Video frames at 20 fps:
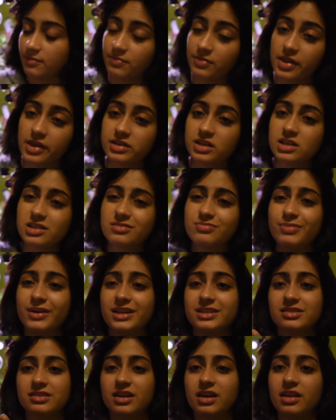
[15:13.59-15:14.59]
This is
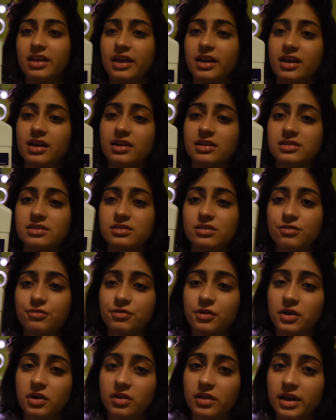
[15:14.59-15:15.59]
basically like a
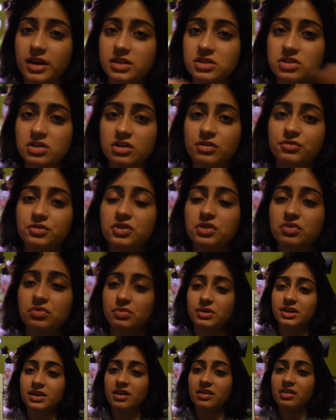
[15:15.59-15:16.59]
fertilizer. If you
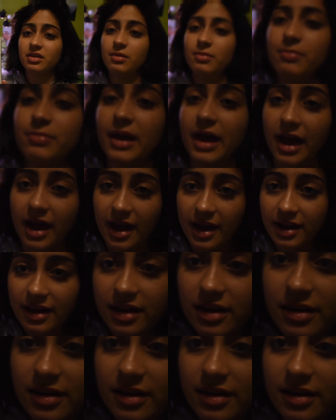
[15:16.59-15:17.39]
read on the back,